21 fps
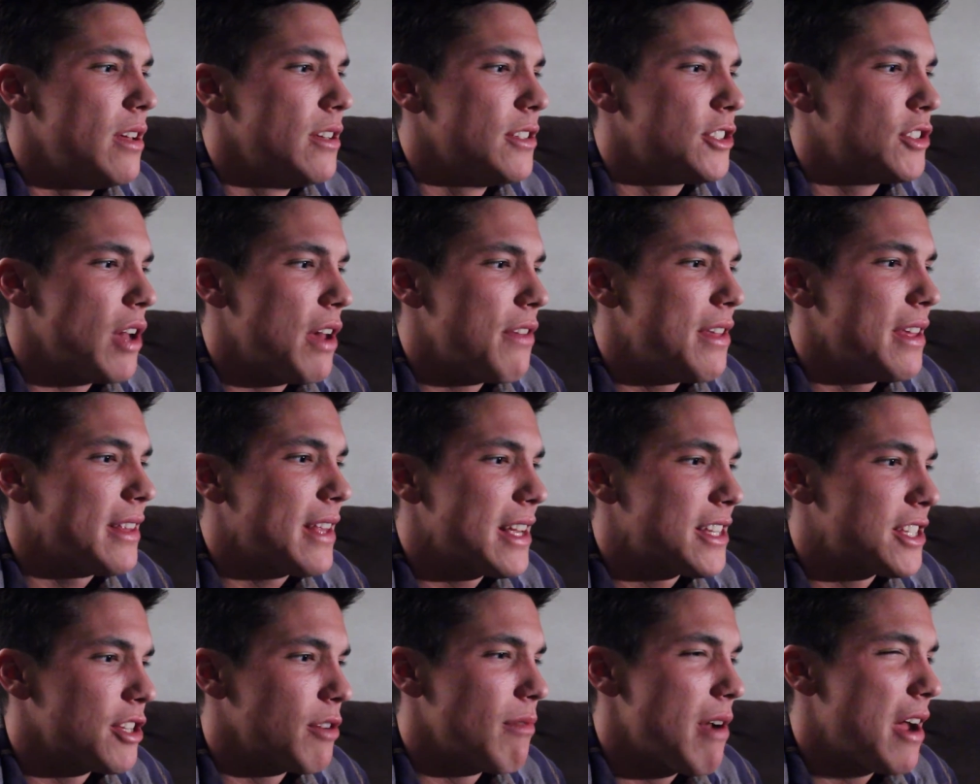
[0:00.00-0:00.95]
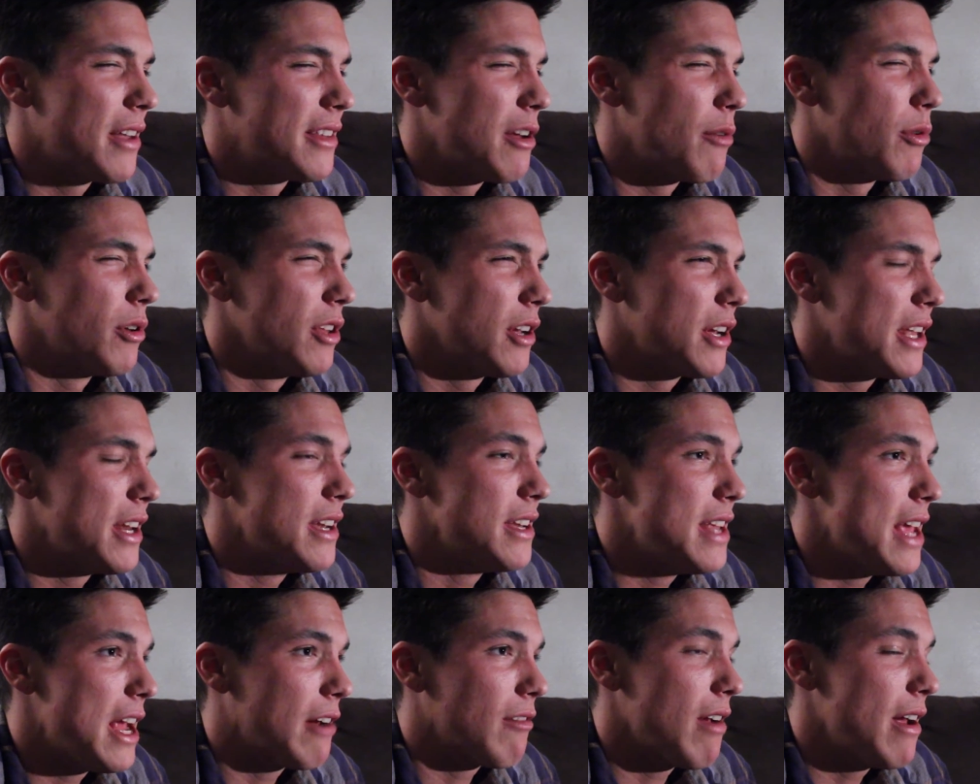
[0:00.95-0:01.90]
So I think that's the route that we're looking to
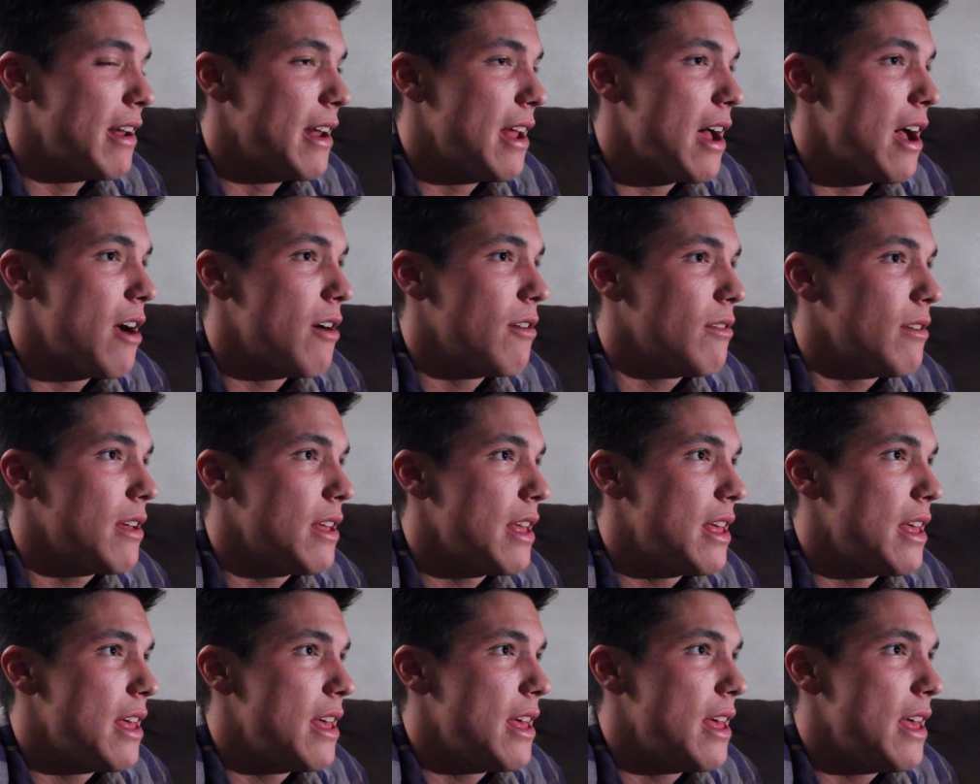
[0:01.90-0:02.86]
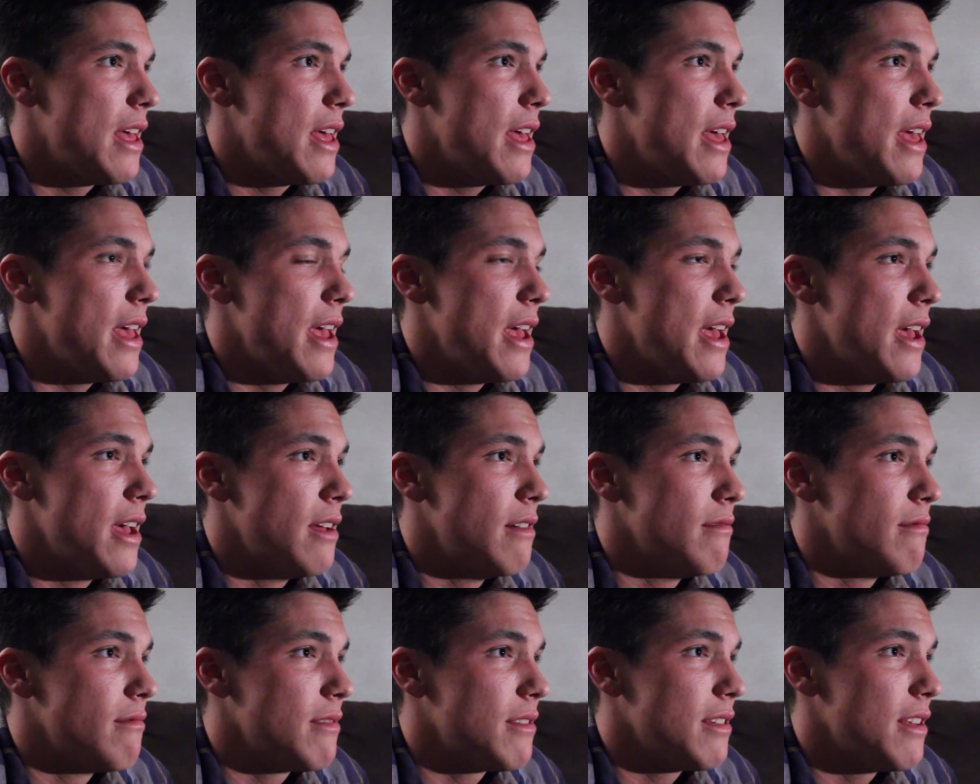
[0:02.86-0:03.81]
take right now.
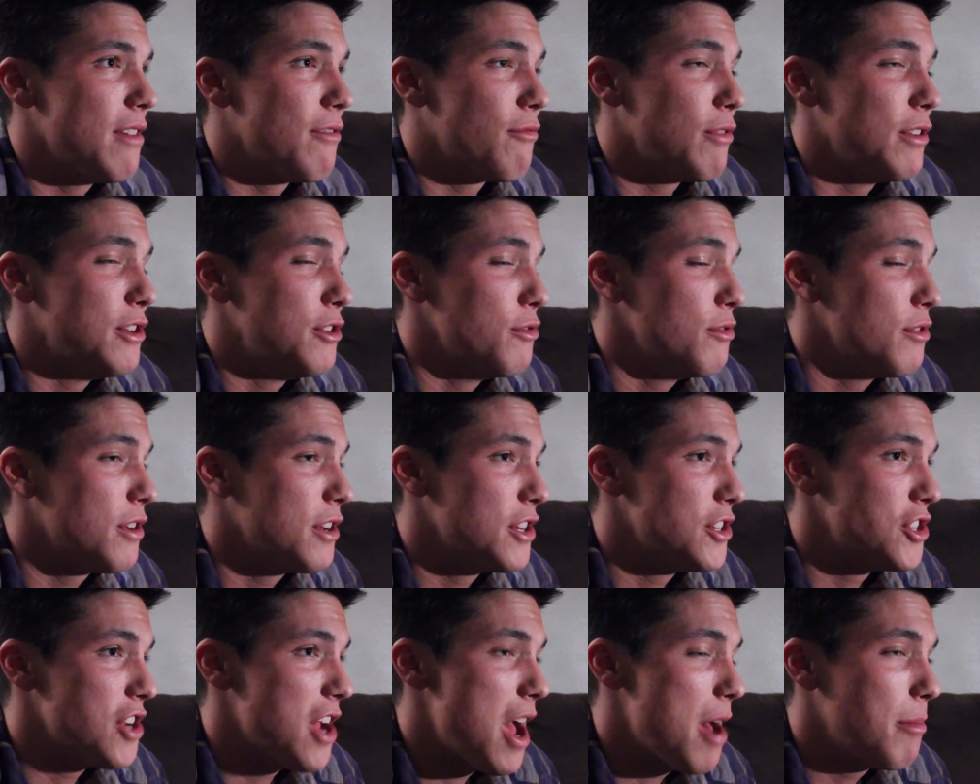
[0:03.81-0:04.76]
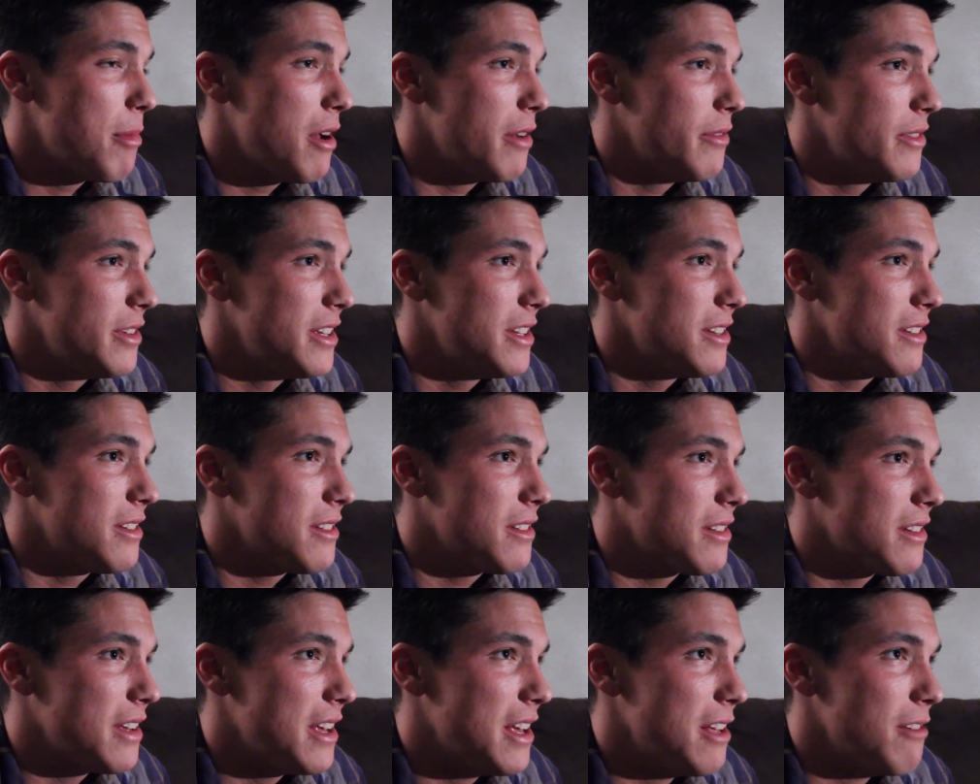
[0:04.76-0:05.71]
And if we do a good job of it,
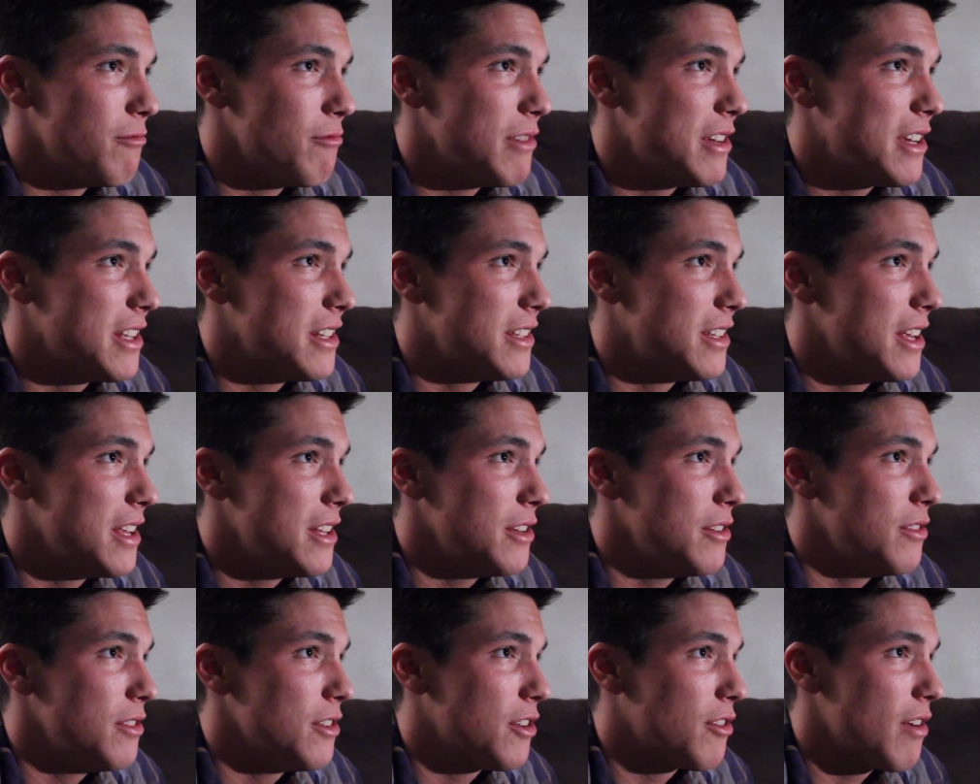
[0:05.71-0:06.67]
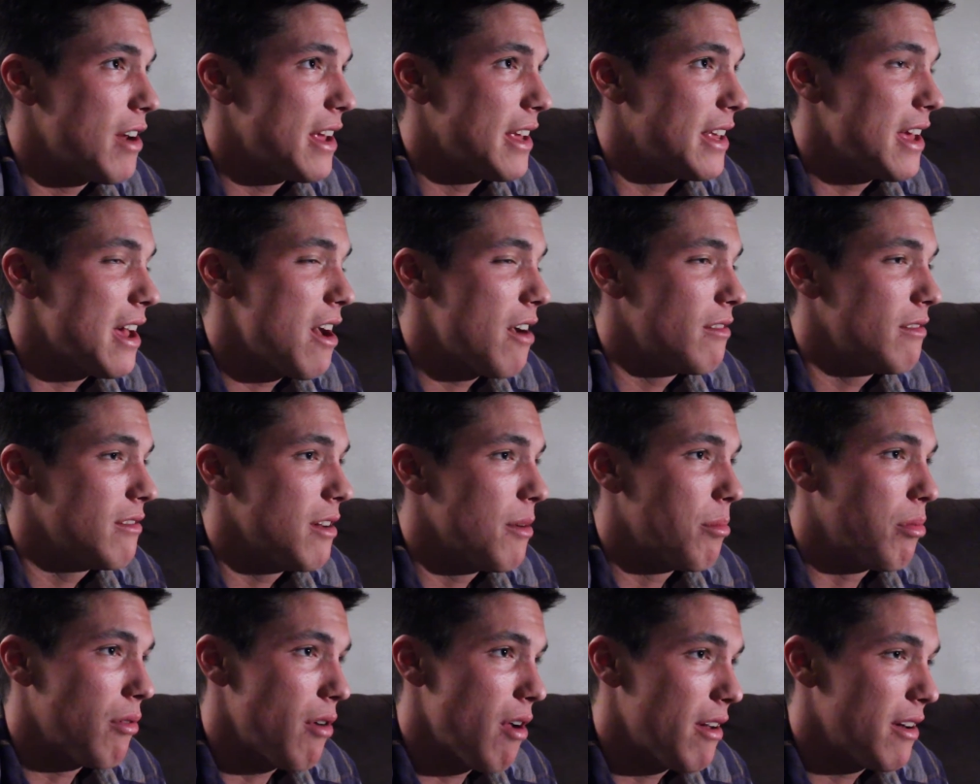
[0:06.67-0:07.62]
and we continue to crank out a
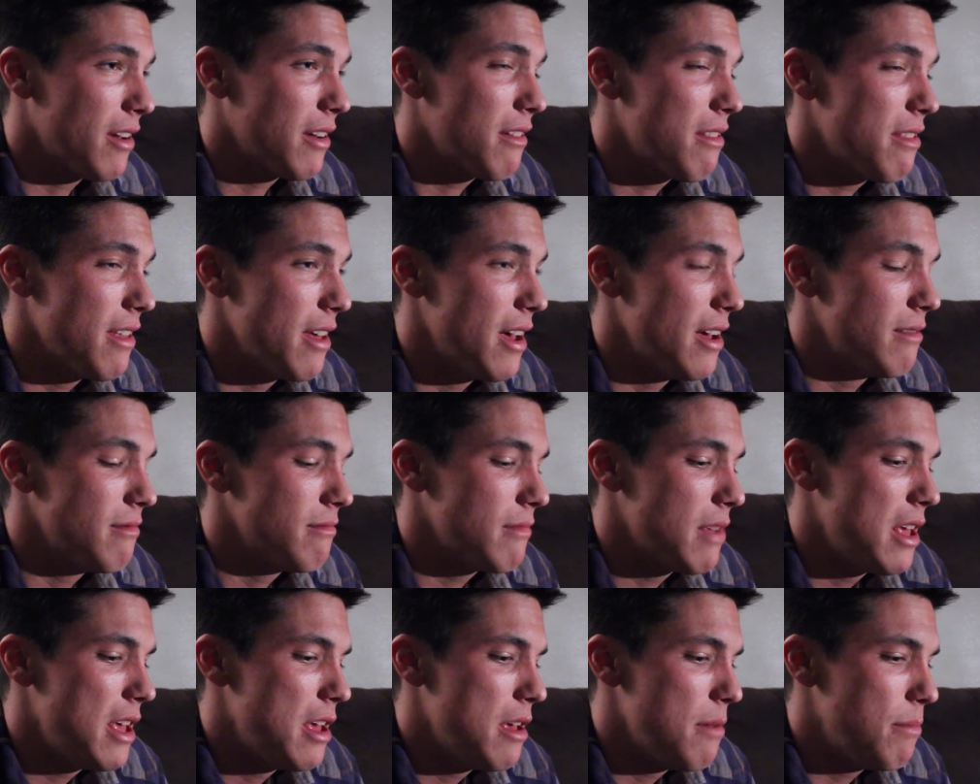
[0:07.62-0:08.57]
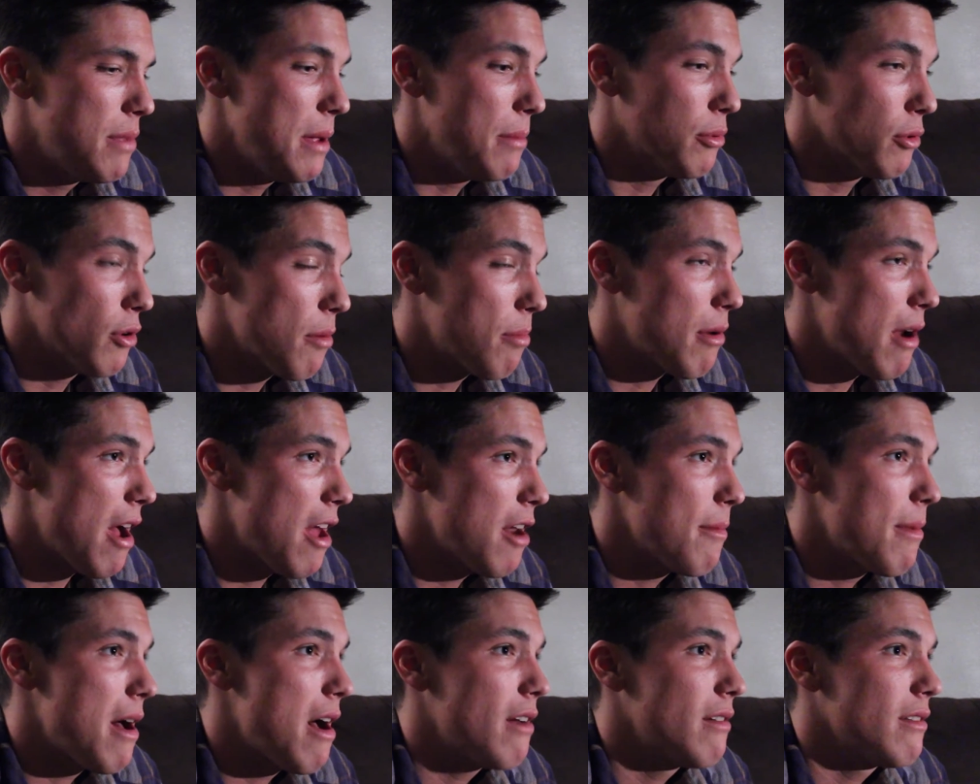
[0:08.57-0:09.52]
product that people are proud
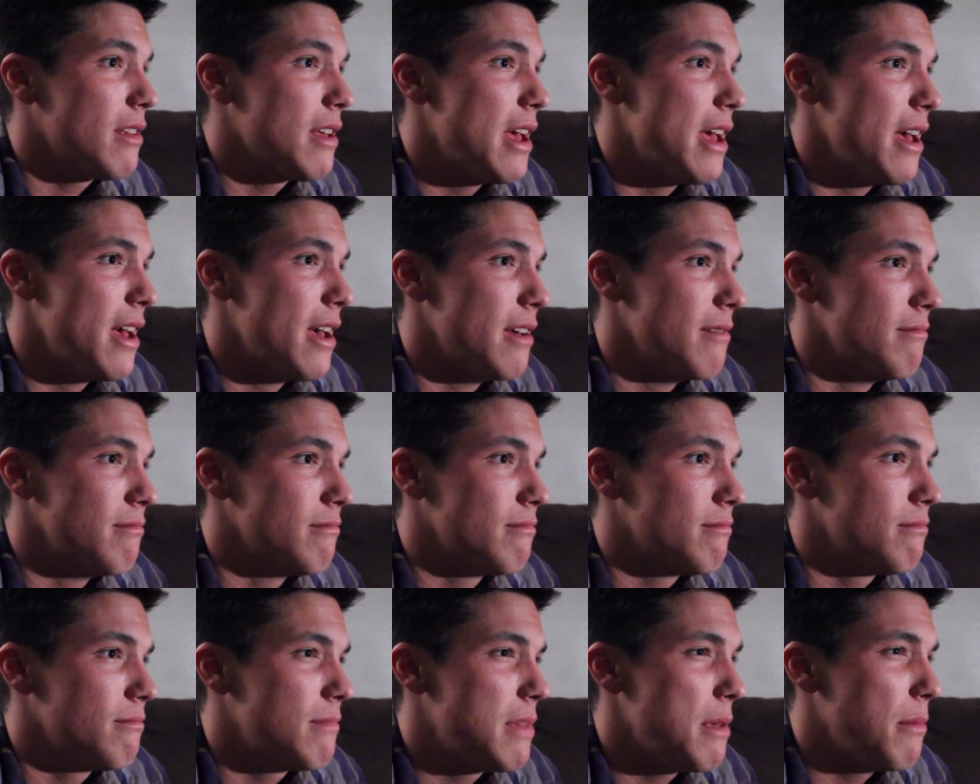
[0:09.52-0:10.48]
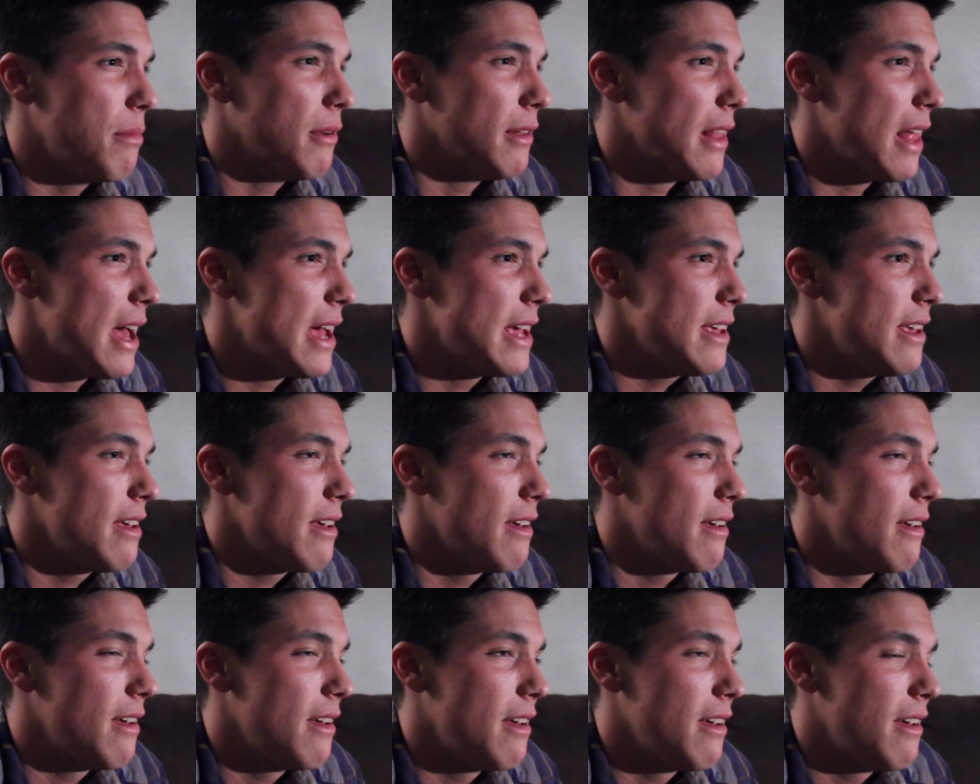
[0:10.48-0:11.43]
about and people like,
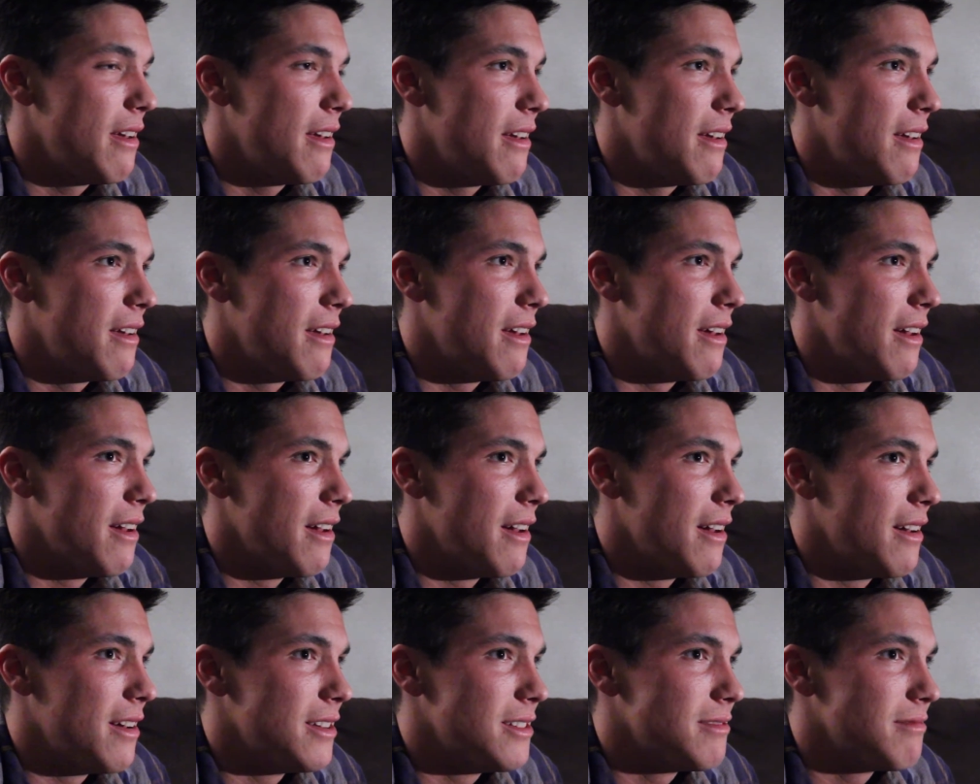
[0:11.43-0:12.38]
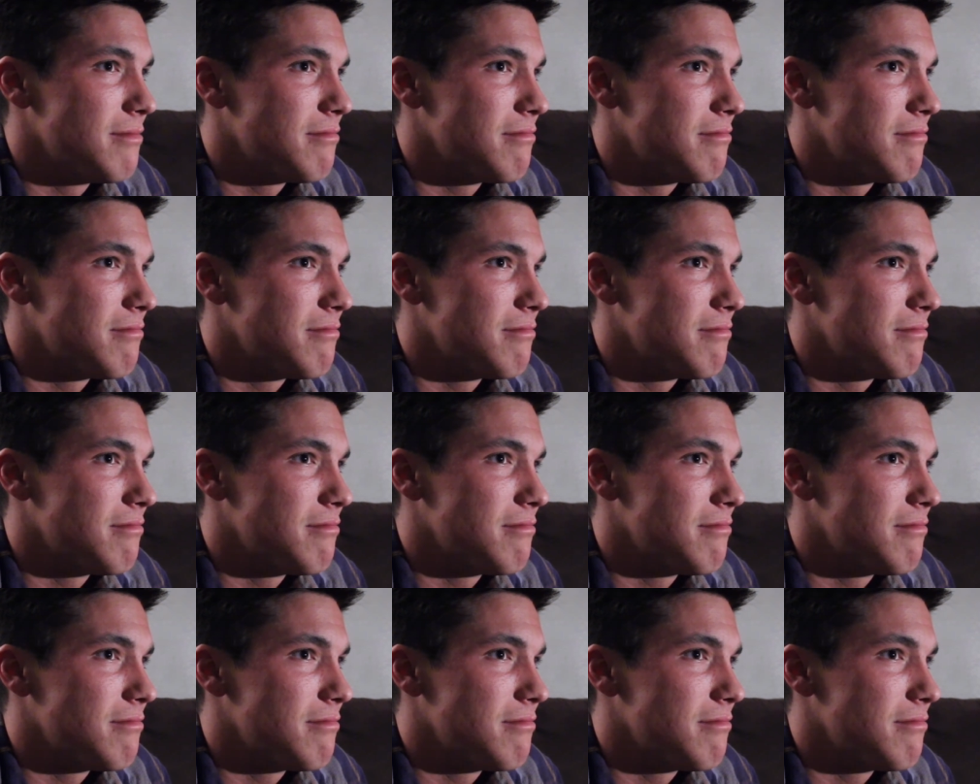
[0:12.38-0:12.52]
I